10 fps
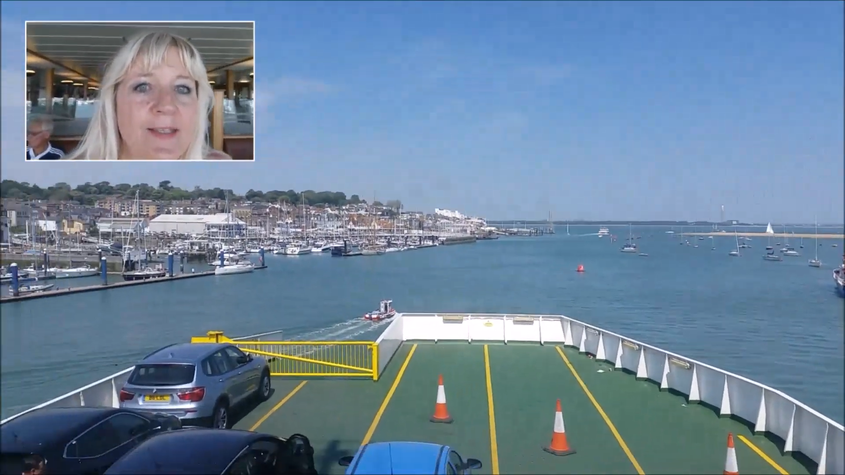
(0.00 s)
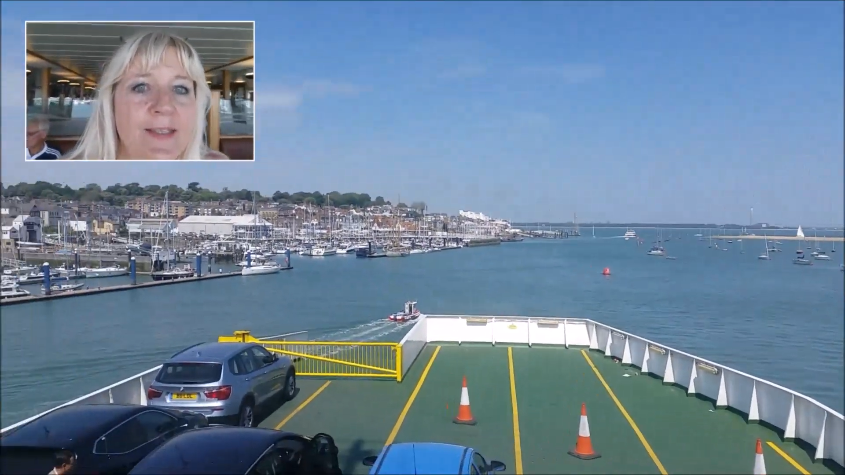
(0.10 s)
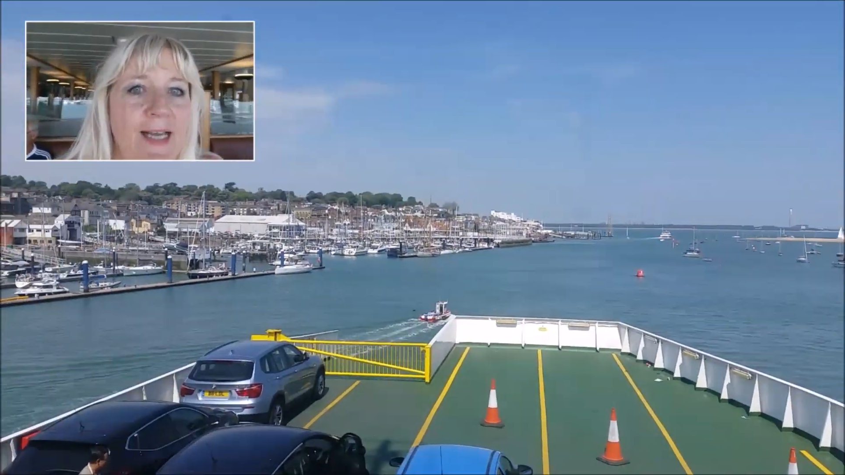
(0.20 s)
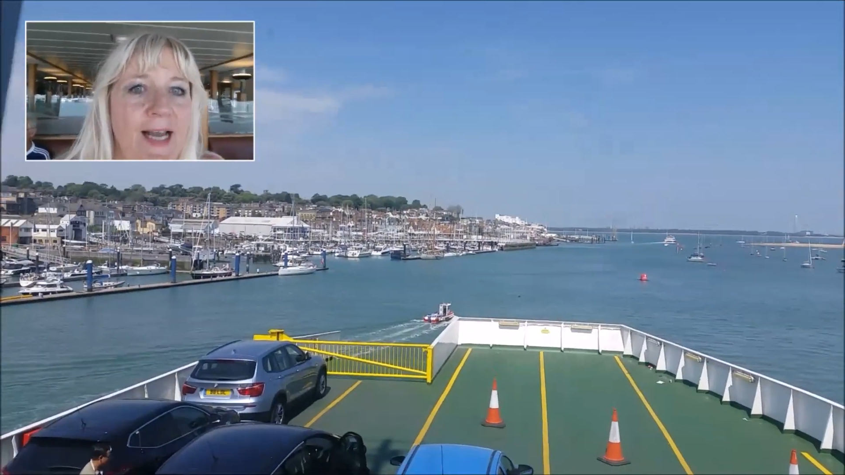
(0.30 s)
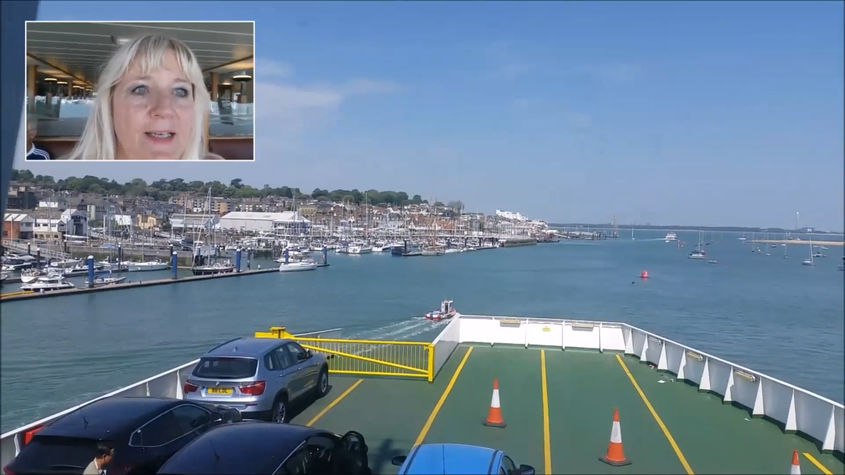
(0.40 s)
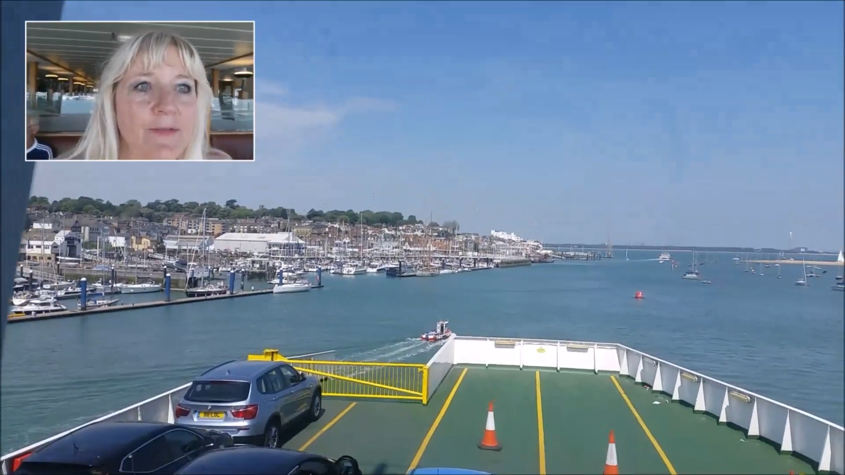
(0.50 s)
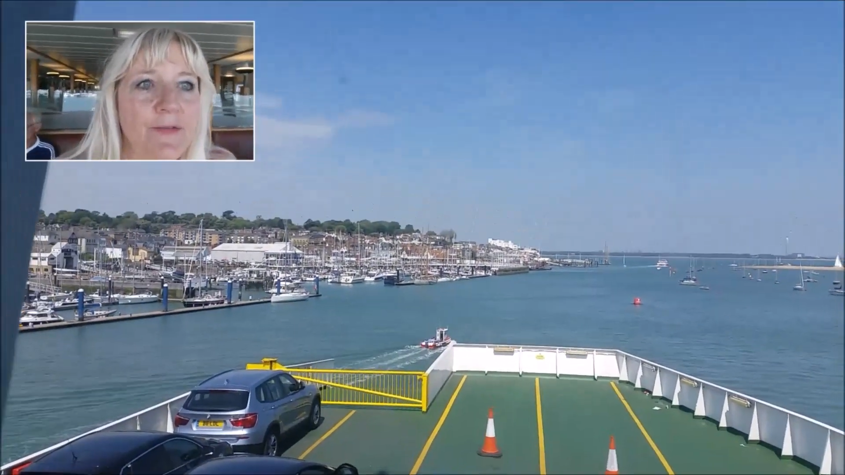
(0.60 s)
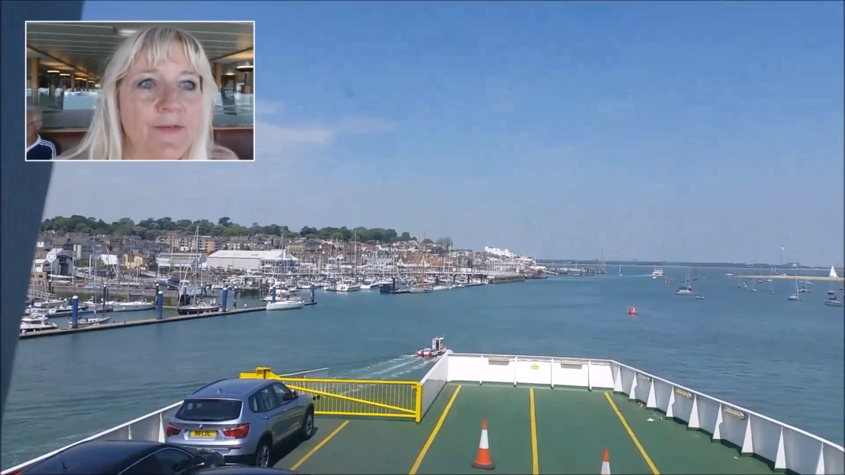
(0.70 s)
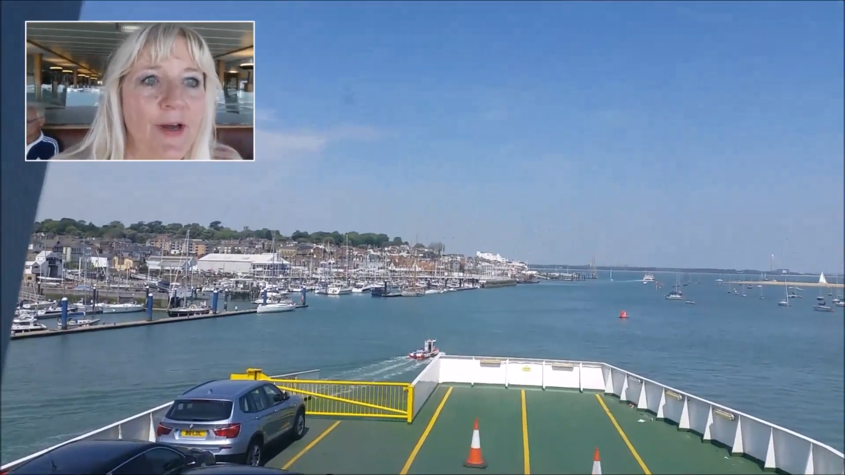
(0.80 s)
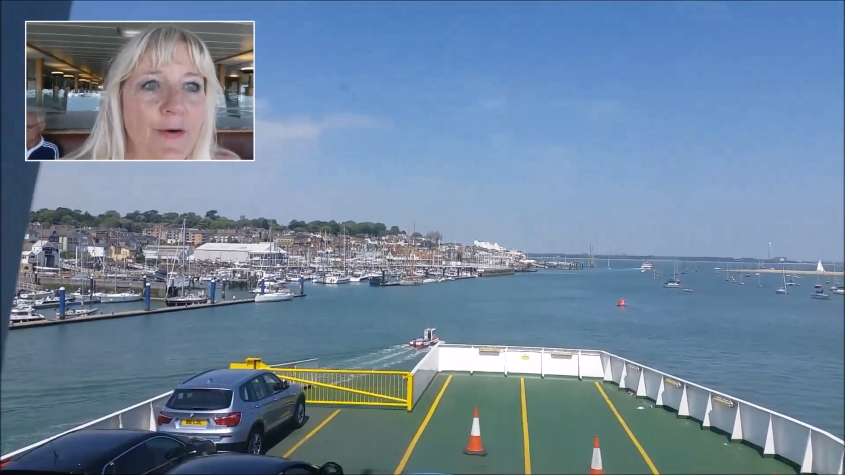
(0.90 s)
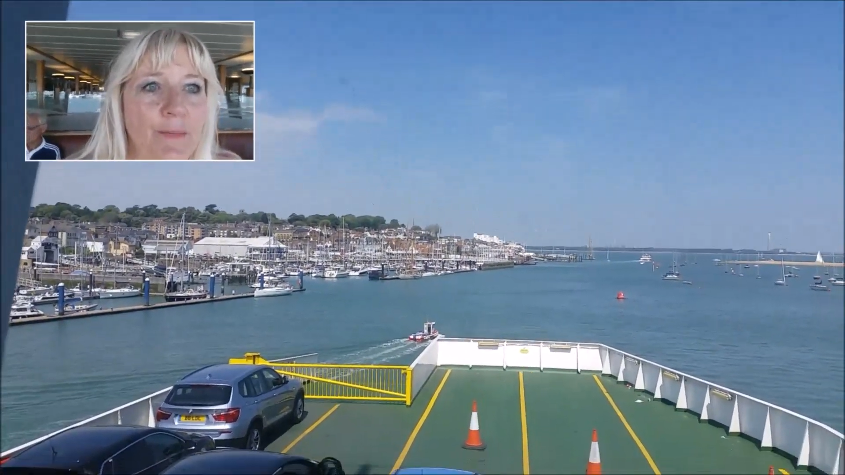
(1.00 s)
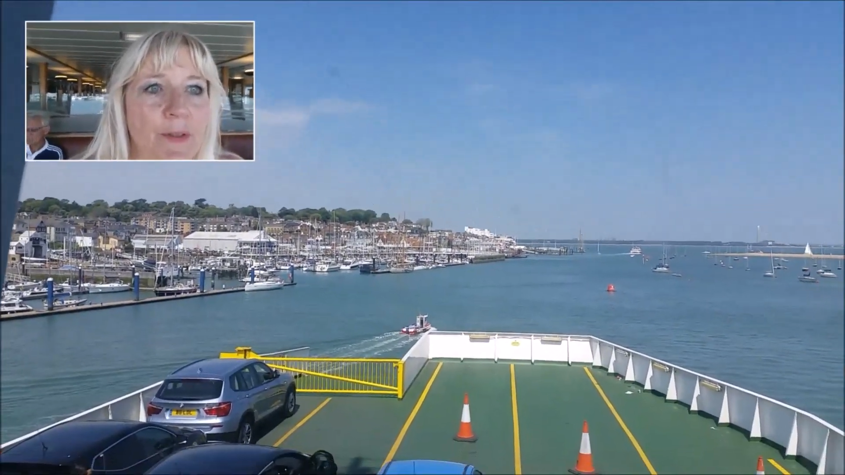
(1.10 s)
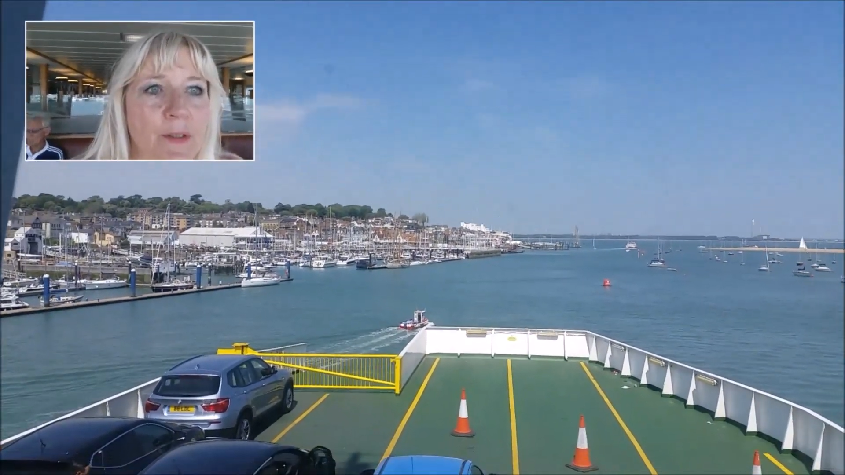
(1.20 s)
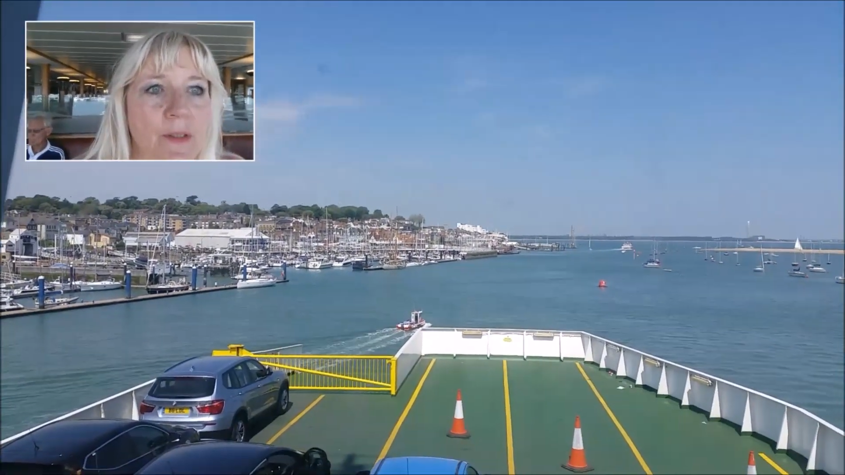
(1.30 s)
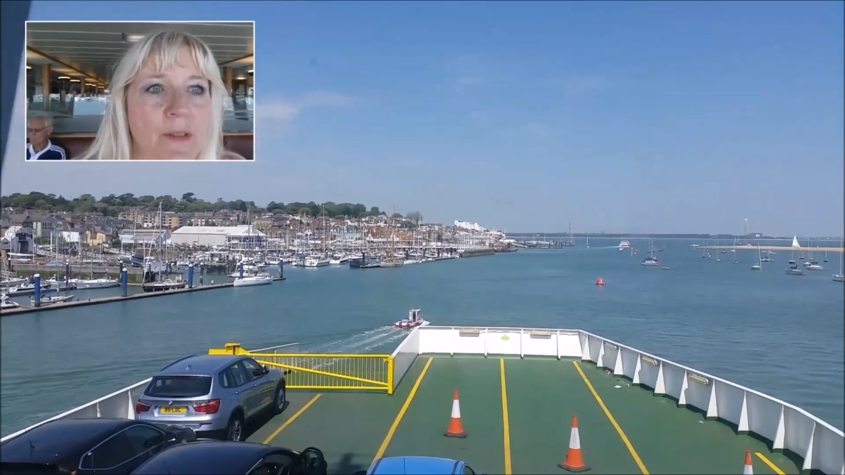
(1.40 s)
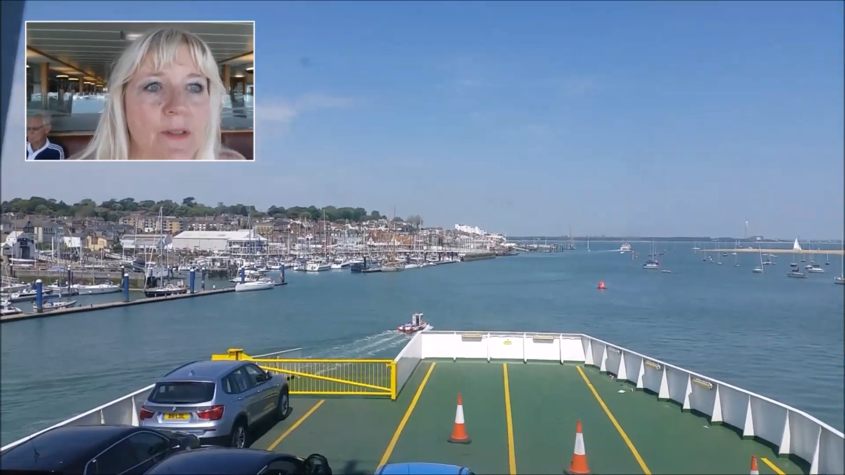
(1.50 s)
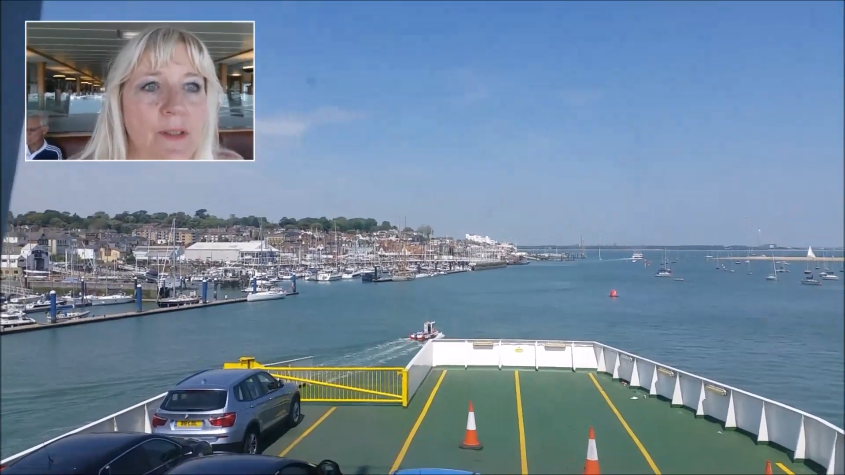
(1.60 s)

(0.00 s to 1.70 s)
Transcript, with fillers: this kind of environment.